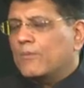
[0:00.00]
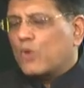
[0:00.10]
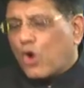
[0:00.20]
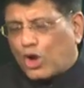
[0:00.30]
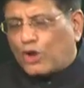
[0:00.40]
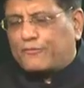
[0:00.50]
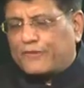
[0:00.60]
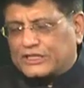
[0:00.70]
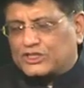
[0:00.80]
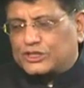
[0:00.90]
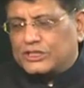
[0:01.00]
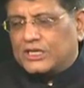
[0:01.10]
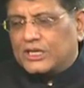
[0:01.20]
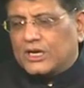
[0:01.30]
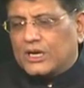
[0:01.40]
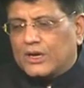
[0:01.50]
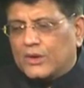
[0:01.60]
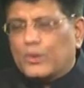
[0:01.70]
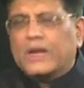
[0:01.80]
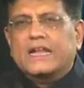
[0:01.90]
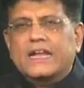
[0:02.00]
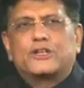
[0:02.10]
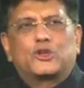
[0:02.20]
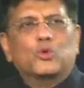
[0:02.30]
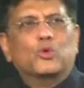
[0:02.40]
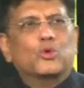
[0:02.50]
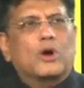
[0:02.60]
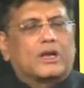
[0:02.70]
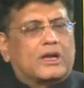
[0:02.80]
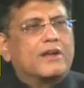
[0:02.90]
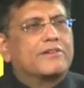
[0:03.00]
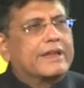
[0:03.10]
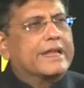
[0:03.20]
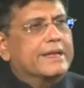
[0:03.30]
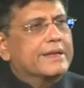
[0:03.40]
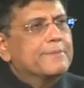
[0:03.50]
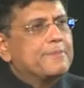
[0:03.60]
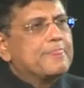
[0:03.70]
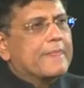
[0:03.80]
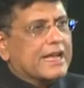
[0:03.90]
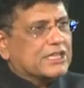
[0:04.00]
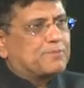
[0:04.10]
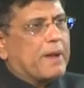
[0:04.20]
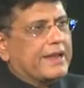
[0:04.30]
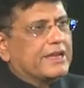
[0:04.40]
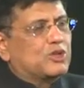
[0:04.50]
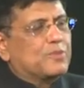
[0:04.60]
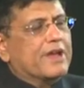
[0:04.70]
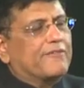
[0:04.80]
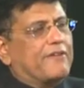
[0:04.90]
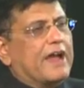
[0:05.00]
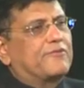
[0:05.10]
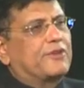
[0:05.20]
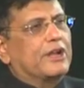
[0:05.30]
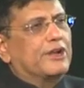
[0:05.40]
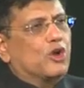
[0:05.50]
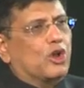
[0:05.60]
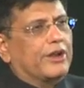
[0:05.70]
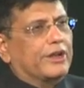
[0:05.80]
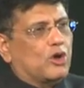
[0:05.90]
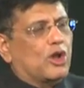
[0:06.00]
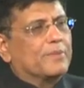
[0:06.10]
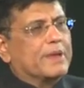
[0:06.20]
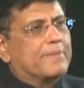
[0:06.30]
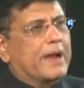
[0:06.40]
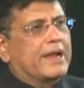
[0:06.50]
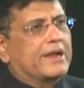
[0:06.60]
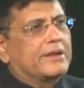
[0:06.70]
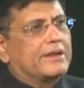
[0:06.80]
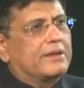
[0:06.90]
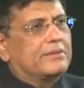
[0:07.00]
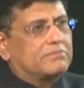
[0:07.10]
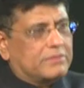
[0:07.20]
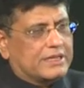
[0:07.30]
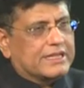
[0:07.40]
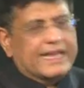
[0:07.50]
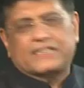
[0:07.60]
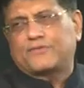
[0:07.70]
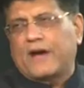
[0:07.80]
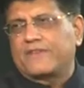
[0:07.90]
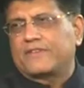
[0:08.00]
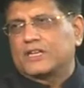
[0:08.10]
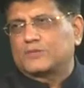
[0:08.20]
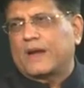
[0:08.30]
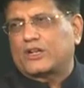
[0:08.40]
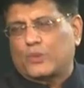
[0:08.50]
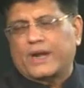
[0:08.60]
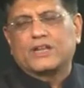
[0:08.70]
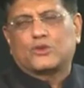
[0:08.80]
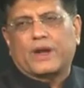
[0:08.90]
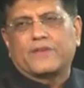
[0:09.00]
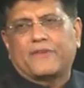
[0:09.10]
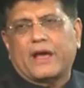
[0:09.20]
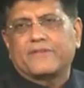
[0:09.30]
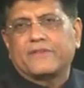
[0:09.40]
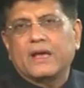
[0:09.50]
all of which will lead to a country aspiring to be a $5 trillion economy in the next 5 years, by 2025.